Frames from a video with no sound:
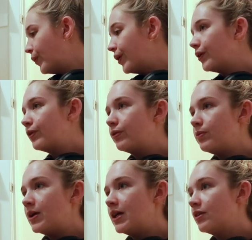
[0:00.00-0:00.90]
work for
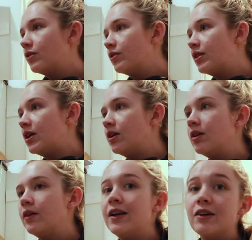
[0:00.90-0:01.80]
me, I don't
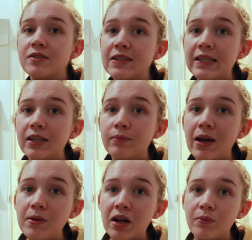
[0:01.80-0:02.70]
think. And then I was thinking
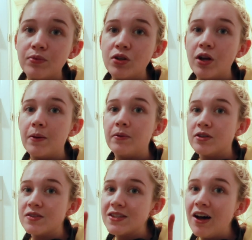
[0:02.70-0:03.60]
maybe I can turn up on
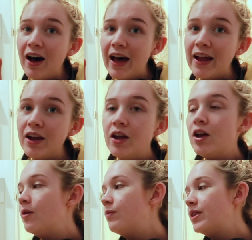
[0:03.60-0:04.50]
its side,
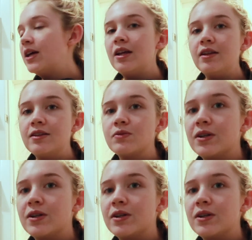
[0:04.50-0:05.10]
but then there's